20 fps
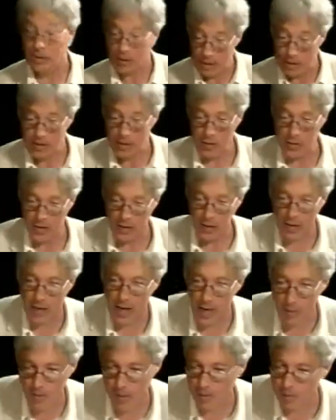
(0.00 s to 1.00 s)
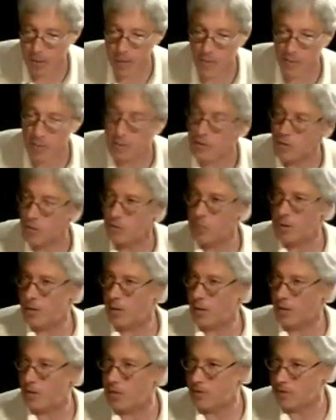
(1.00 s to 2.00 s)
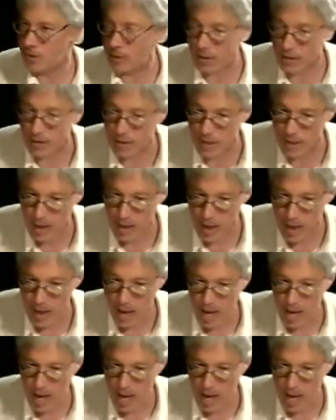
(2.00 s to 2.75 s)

but during the day it was a place where you could meet up with friends.